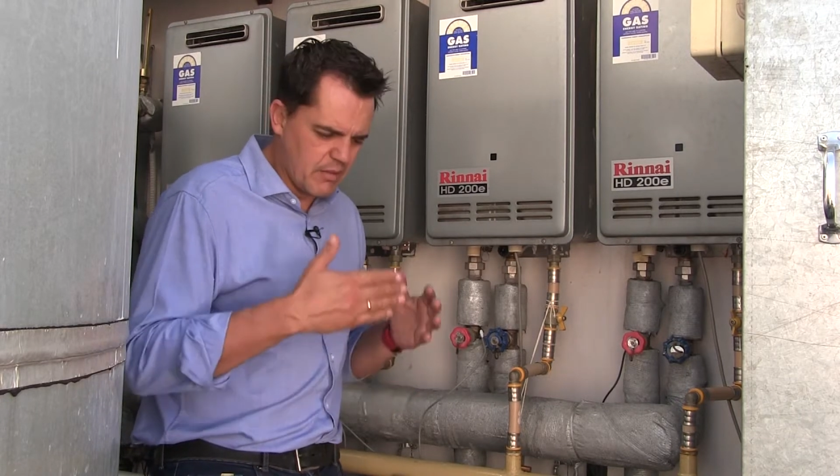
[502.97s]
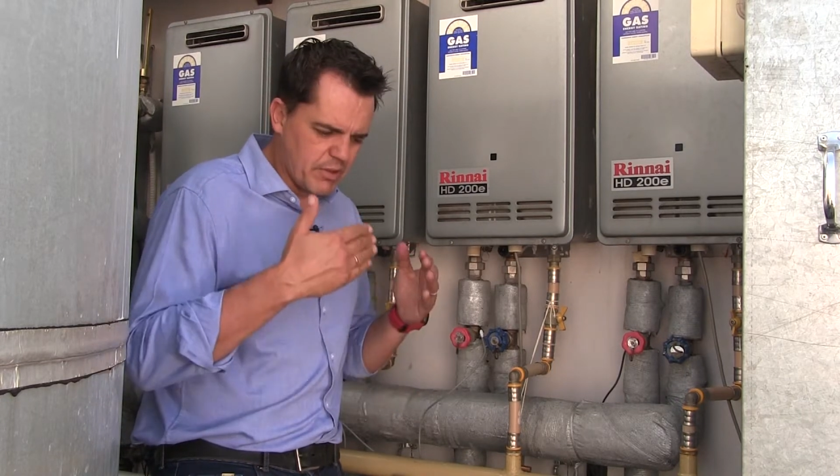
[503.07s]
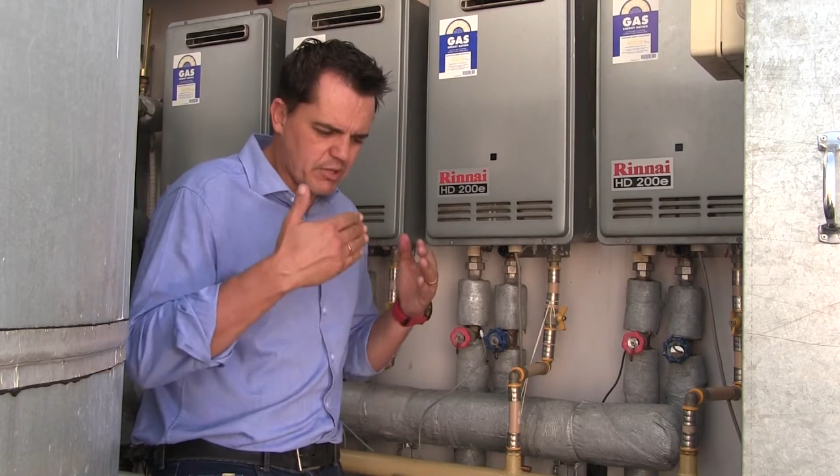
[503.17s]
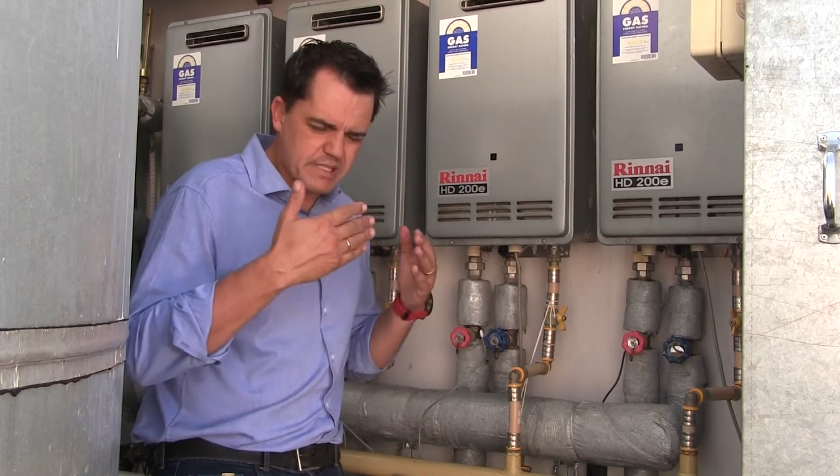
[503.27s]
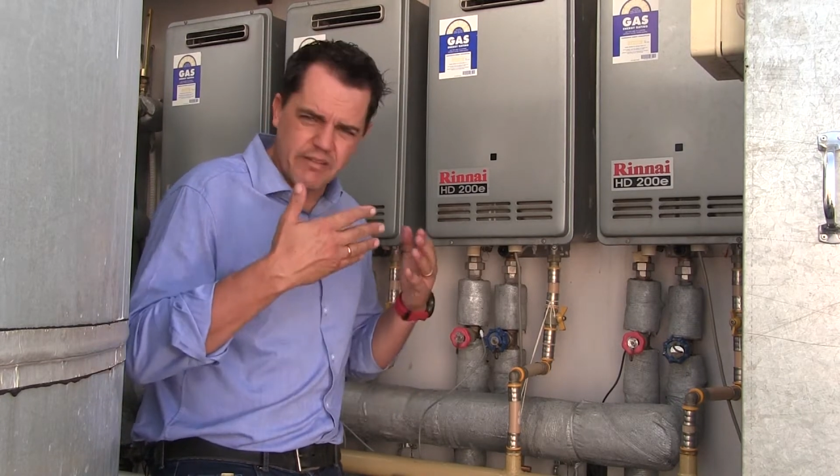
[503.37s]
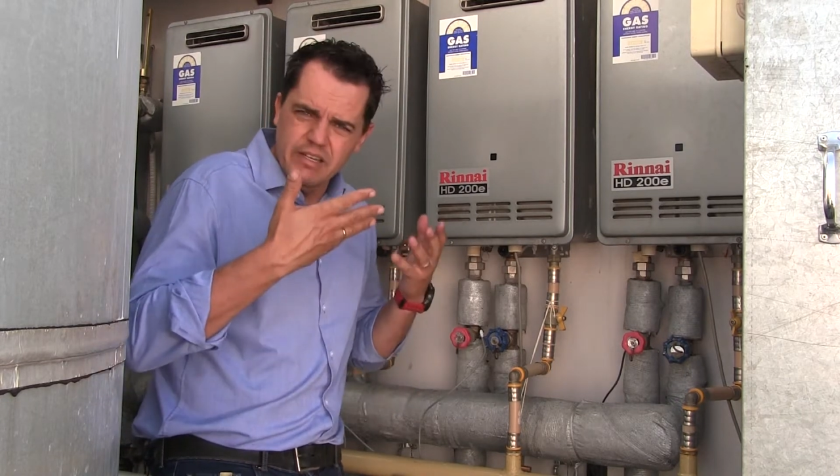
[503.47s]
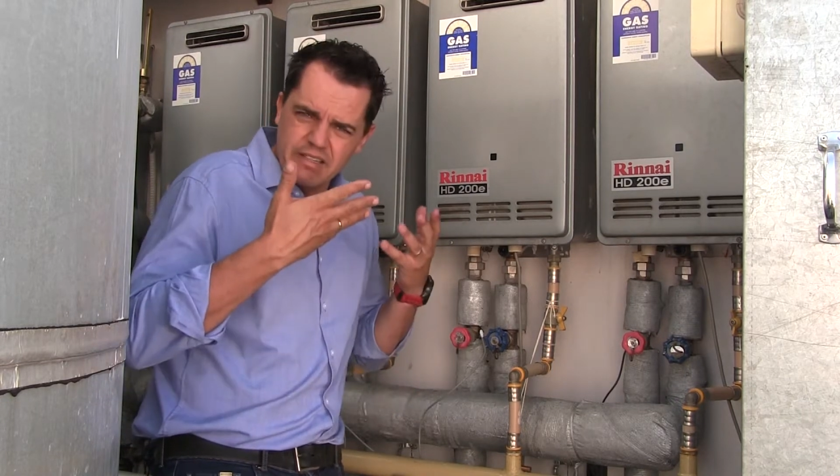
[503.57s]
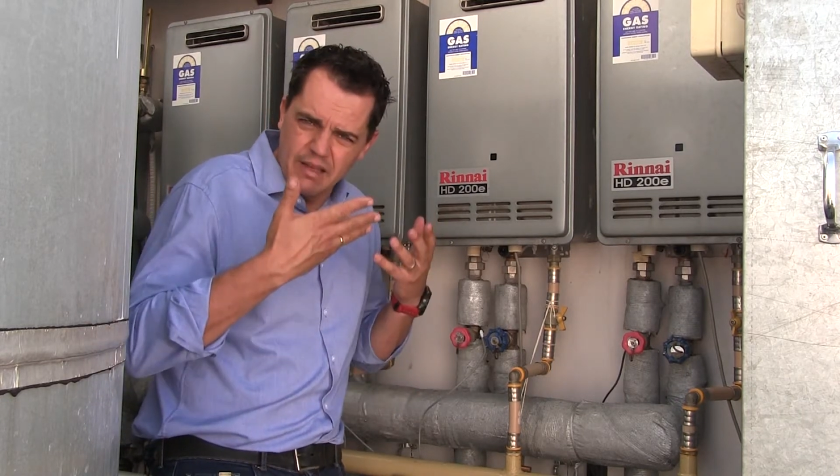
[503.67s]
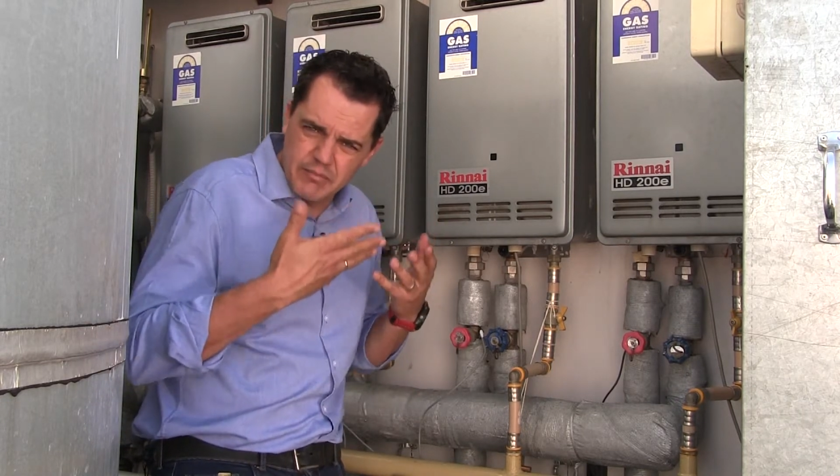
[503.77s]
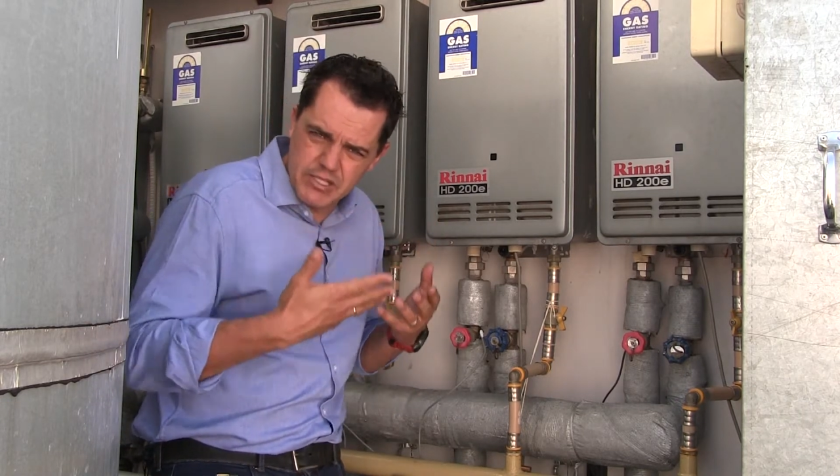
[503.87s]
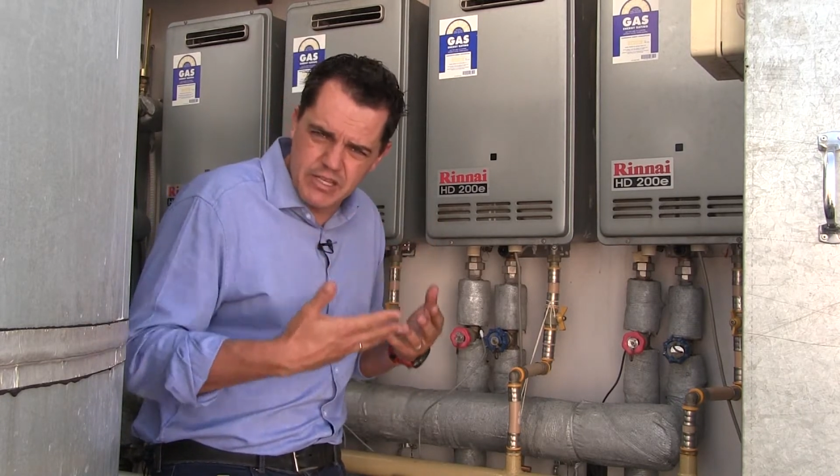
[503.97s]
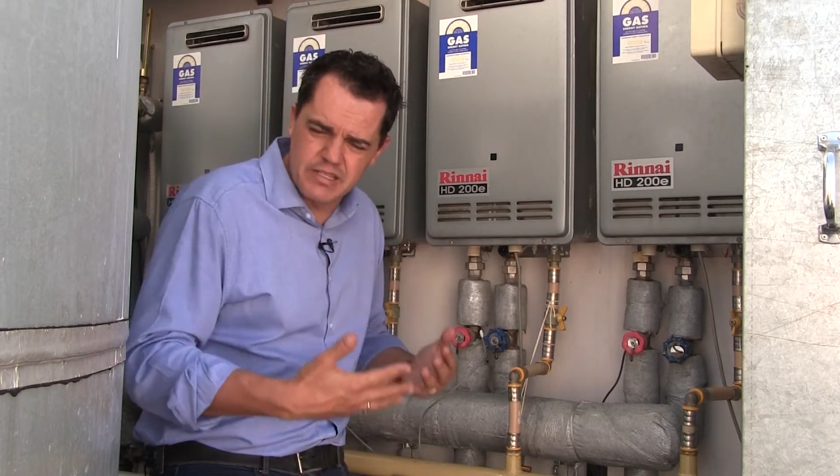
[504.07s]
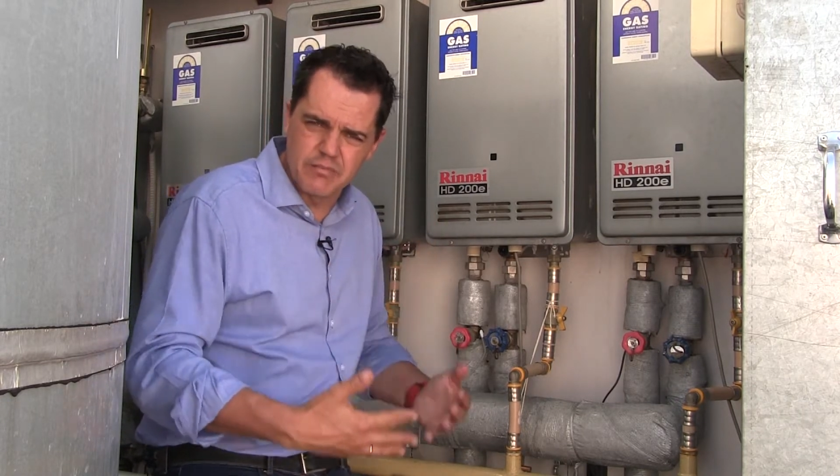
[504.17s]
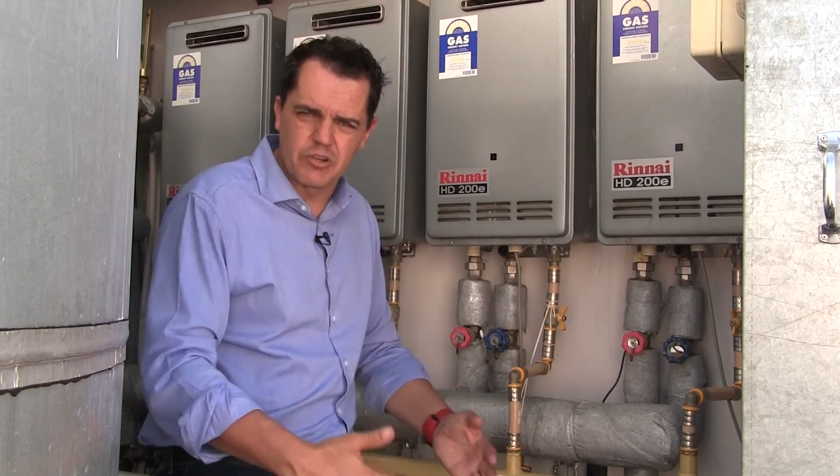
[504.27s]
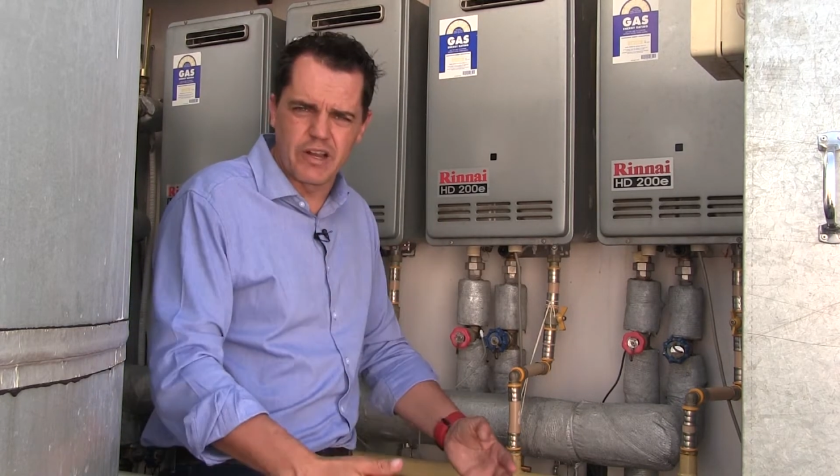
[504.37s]
because every time the
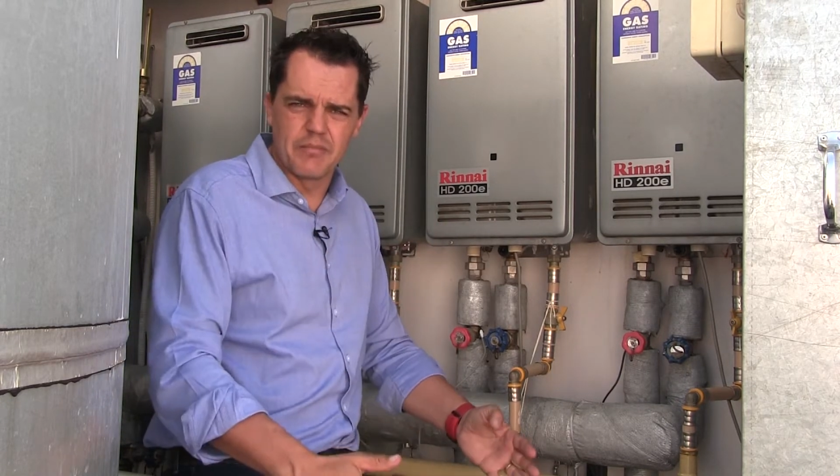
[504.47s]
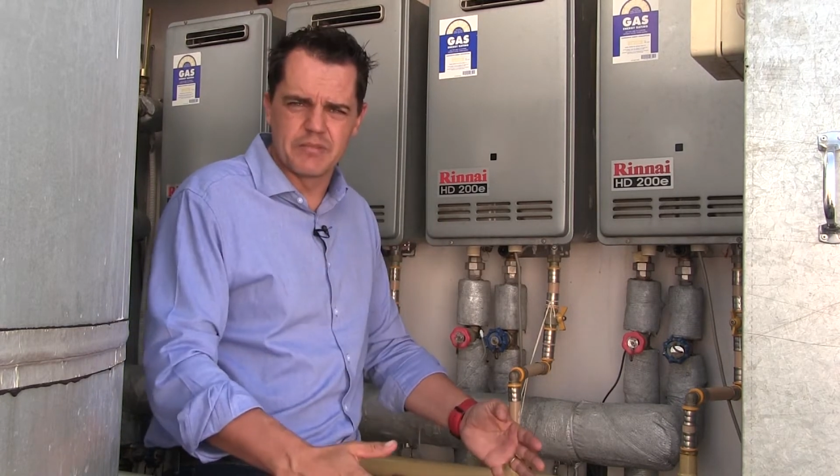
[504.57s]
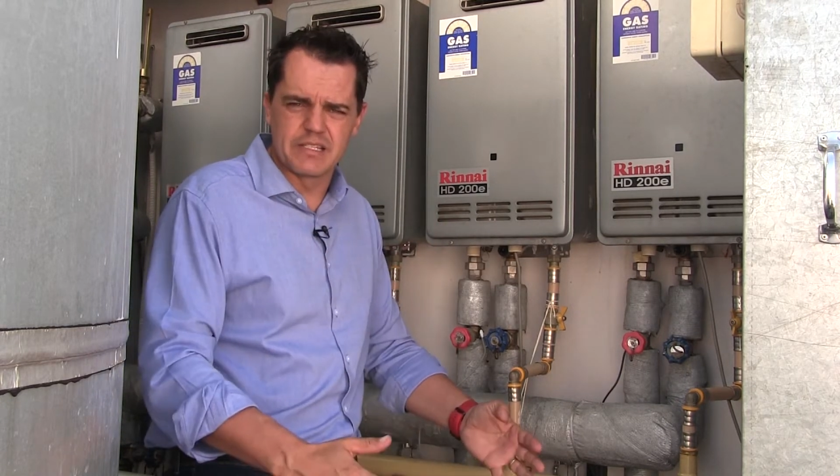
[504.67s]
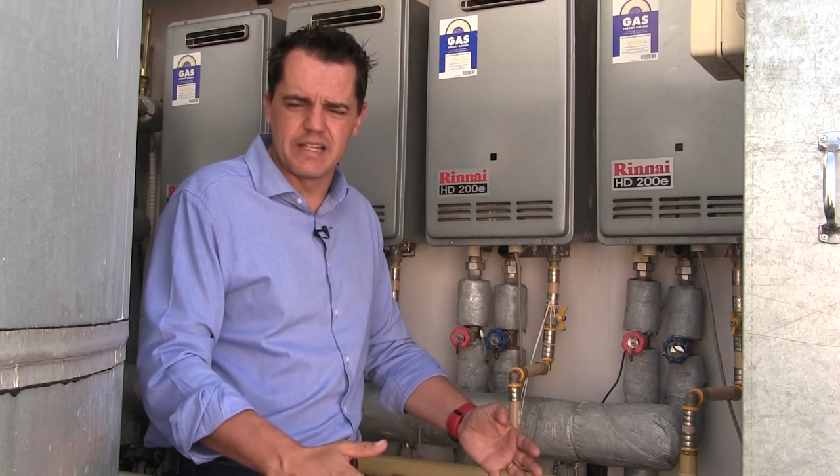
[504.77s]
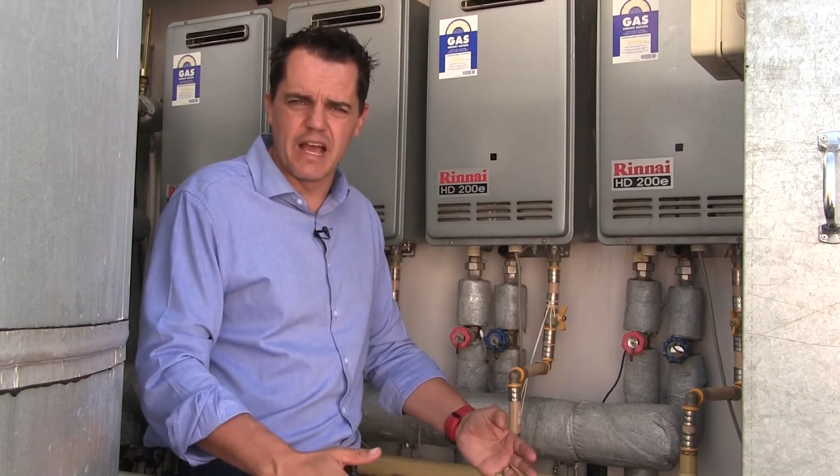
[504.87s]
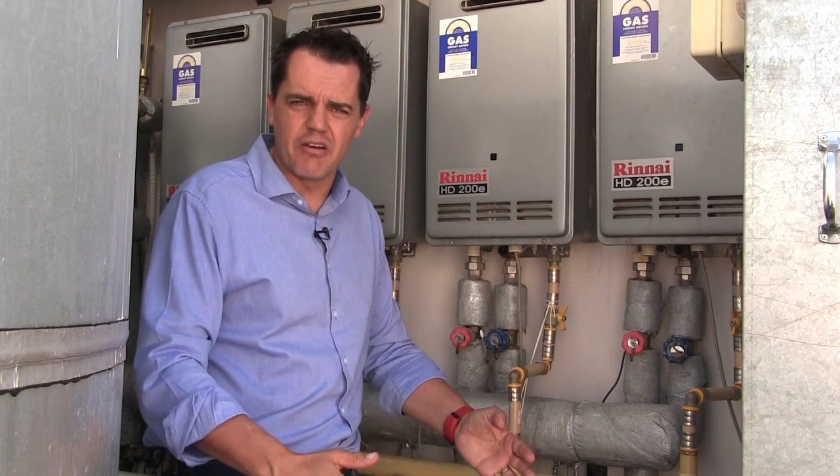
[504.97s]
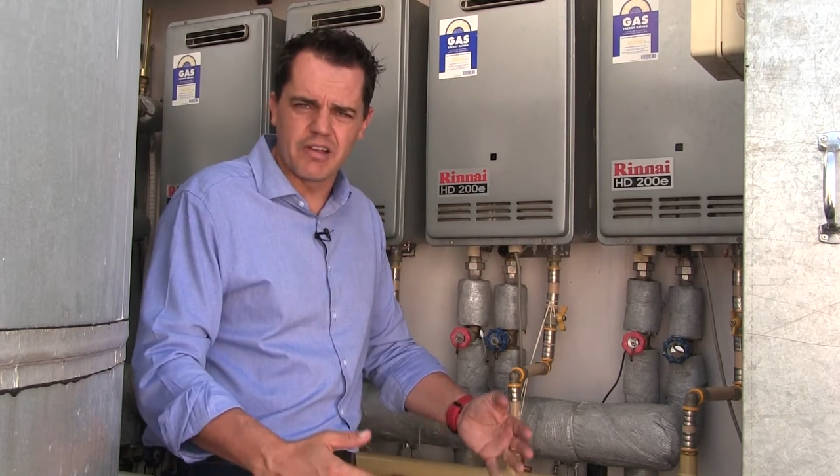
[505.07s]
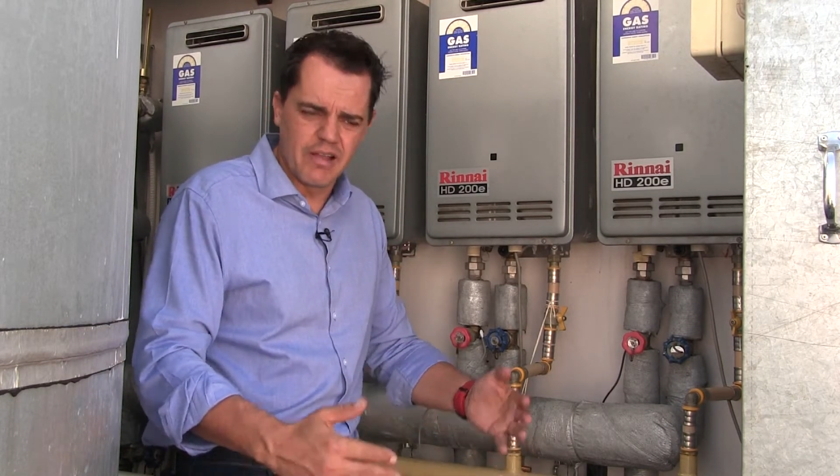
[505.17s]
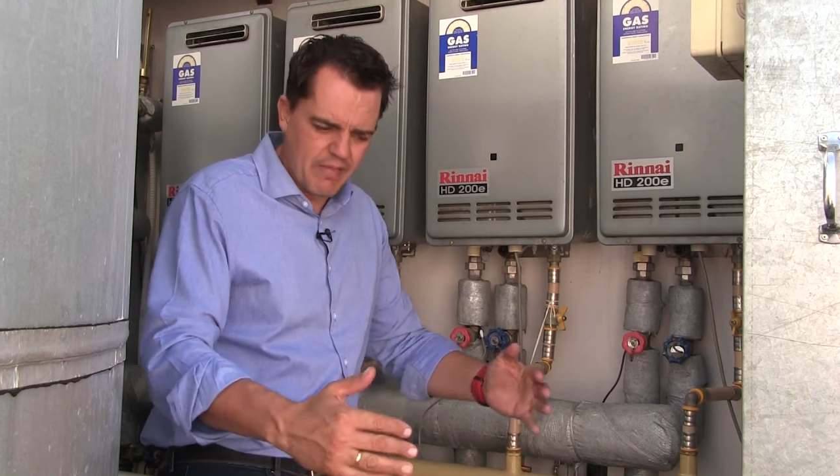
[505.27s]
system drains down